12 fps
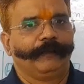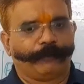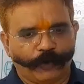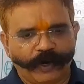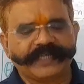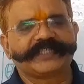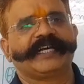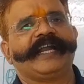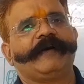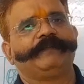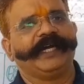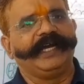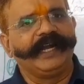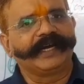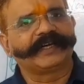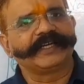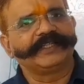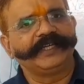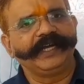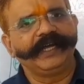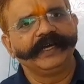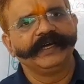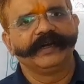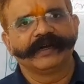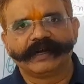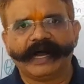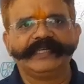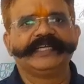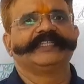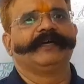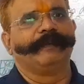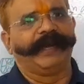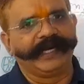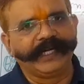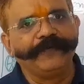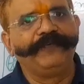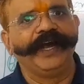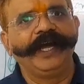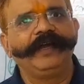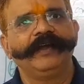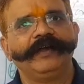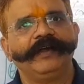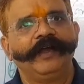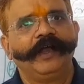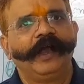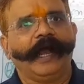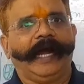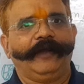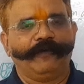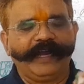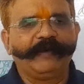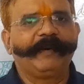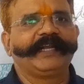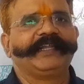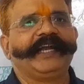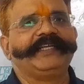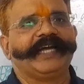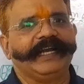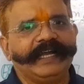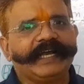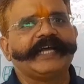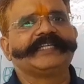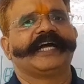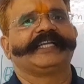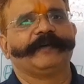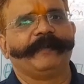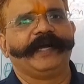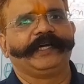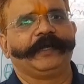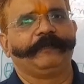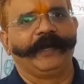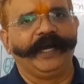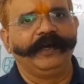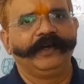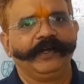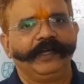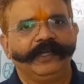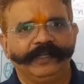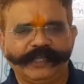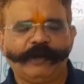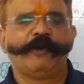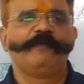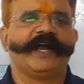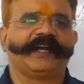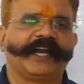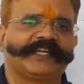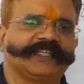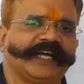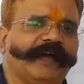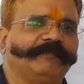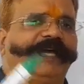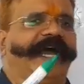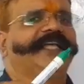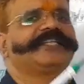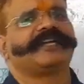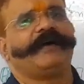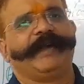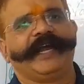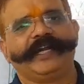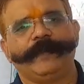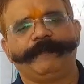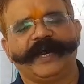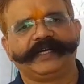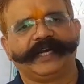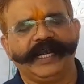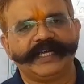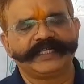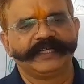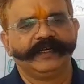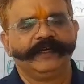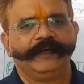production of the electricity causes the magnetic field, and whenever there is a leakage of the magnetic field, there will be attraction of the extra magnetic particles,